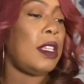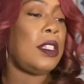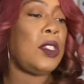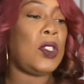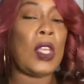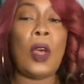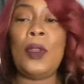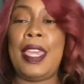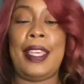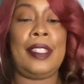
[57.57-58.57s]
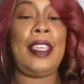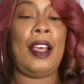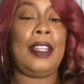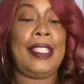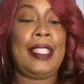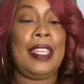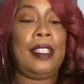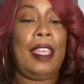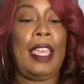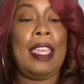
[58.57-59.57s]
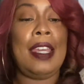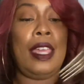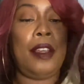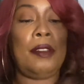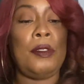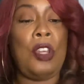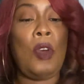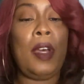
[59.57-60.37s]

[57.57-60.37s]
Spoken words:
So yes, y'all, let's get to eating. No